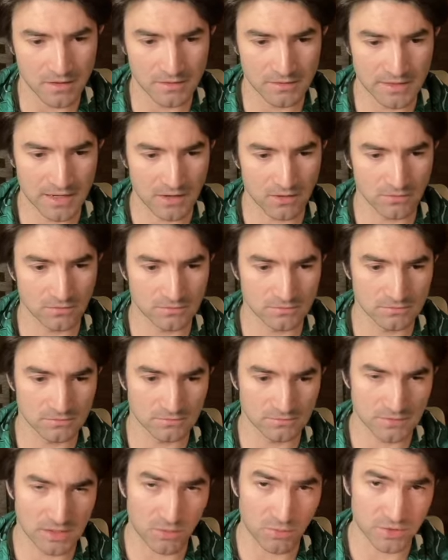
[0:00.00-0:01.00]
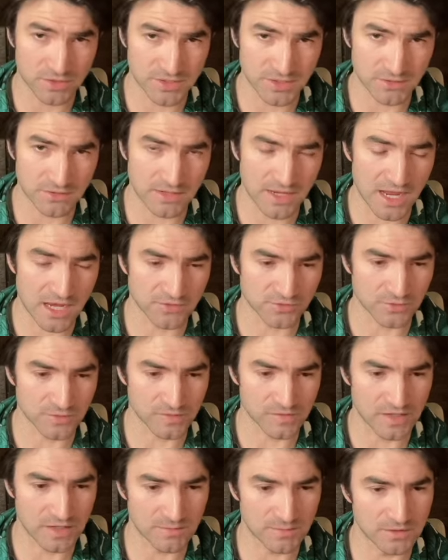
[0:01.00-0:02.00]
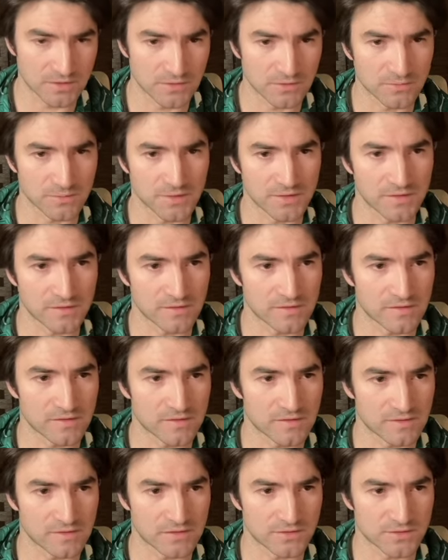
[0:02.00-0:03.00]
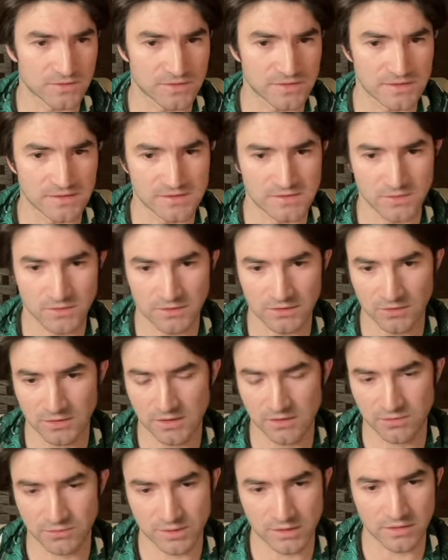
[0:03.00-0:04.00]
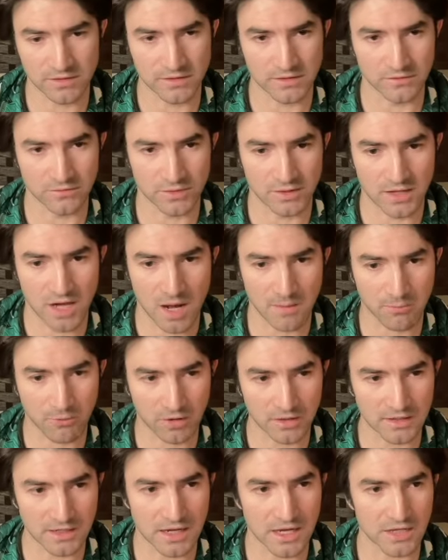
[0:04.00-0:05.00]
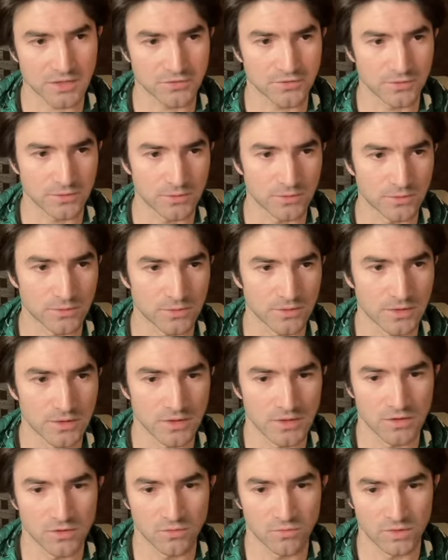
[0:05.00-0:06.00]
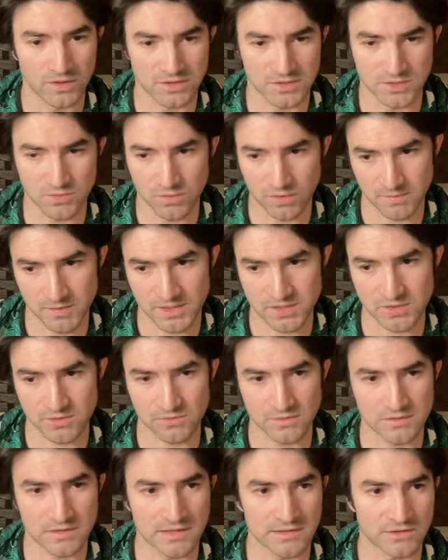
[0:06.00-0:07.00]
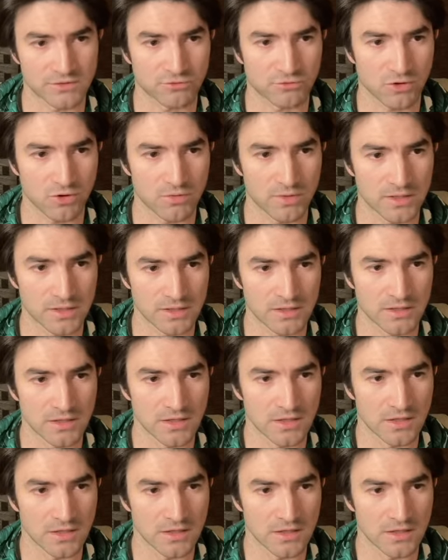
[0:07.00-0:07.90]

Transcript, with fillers: Now, I want to show you the cash flow statement though, because this is interesting. So I look at three things, right? Operating cash flow, which you want to make sure that that's growing.